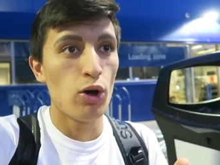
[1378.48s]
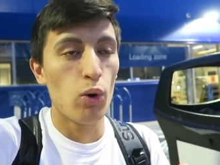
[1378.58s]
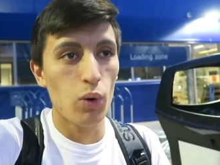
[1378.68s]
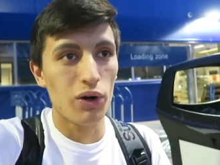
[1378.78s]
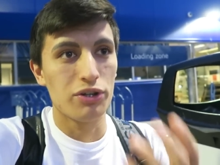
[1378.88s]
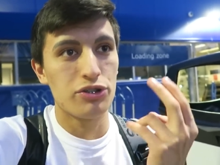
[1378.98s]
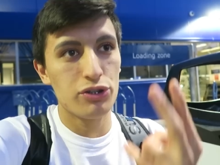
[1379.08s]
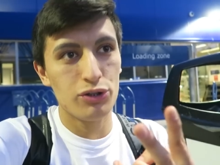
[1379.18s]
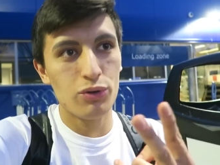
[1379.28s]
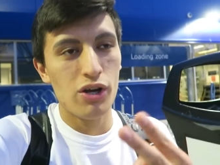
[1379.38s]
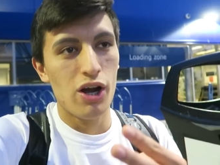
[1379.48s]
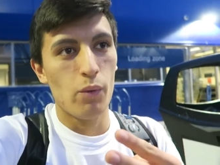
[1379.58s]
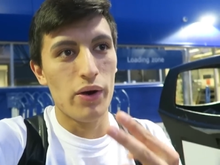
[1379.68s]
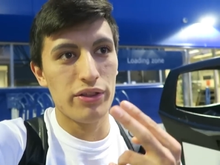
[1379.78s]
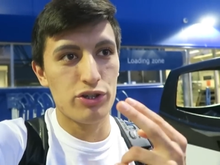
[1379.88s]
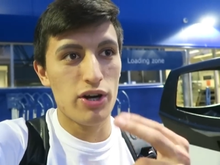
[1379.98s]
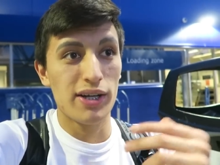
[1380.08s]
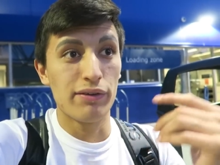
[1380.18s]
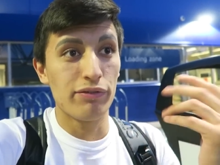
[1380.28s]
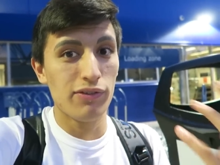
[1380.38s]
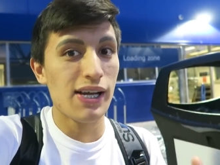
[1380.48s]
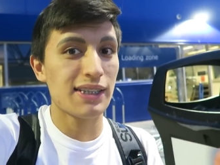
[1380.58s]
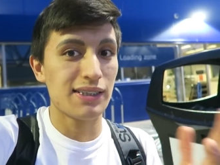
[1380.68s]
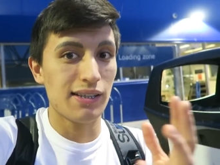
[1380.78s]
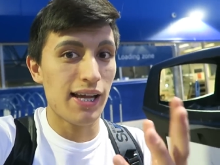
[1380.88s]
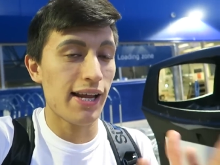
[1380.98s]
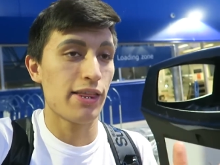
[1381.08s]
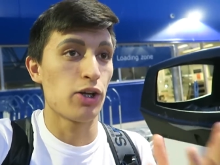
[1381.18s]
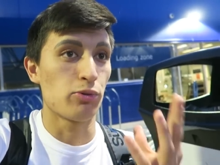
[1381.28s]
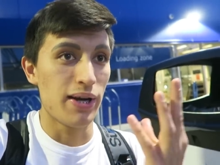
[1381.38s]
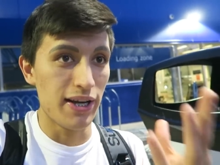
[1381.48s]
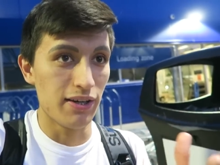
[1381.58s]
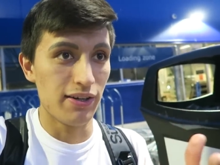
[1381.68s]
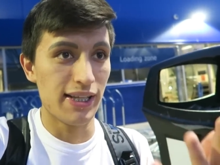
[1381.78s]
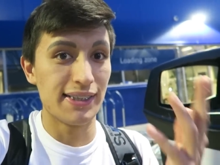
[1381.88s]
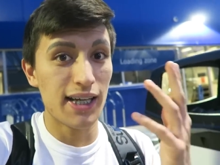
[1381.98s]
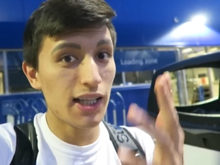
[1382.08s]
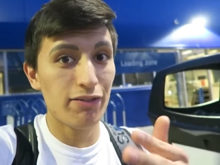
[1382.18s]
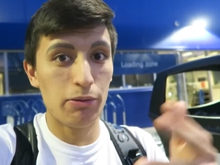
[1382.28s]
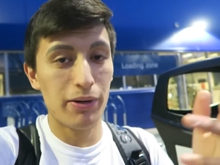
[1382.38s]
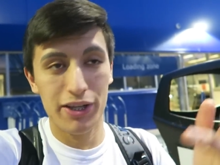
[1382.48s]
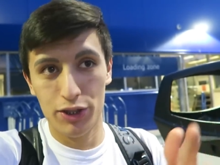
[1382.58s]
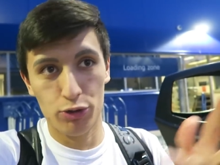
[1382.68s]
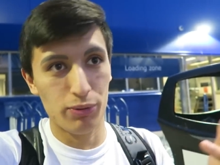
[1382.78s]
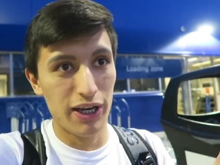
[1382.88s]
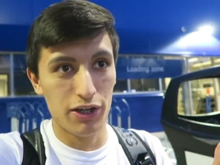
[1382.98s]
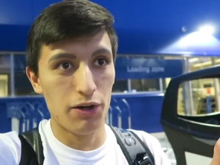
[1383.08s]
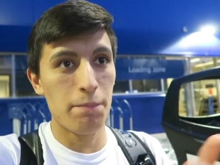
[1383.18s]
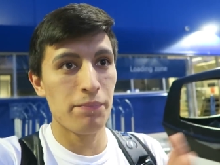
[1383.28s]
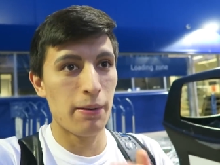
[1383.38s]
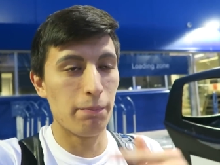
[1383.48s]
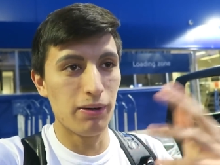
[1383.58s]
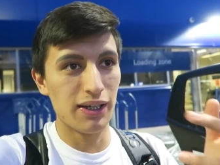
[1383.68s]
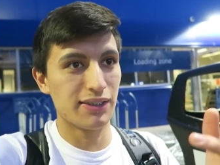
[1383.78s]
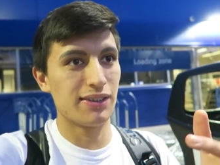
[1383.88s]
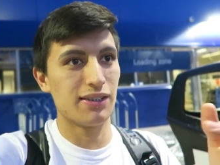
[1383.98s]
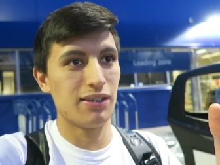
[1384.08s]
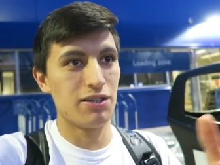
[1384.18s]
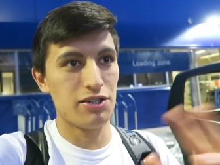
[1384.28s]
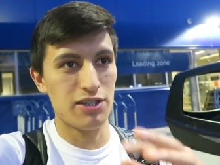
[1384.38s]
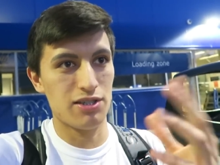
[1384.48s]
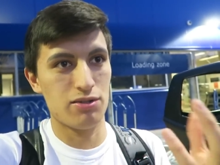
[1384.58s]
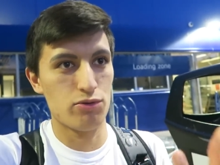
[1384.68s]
Or two, when they're trying to flex like they're real and they tell everybody they're real, but they're just